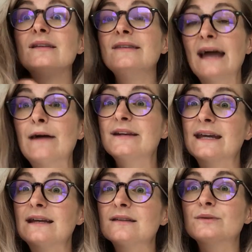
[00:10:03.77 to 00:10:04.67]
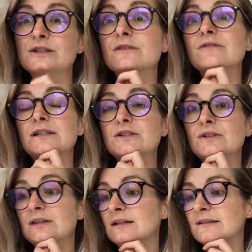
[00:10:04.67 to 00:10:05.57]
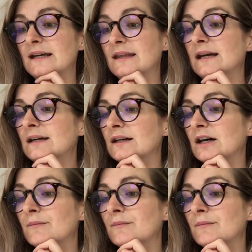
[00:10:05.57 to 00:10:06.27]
nowadays we don't really do things like that,